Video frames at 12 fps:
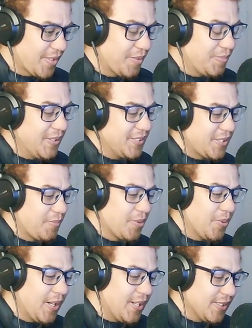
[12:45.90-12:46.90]
Please let me
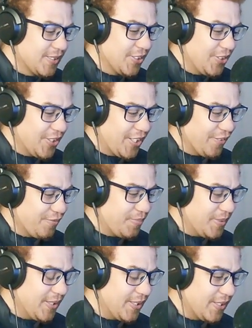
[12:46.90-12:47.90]
wait until you give
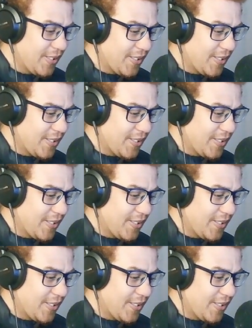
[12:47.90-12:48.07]
birth.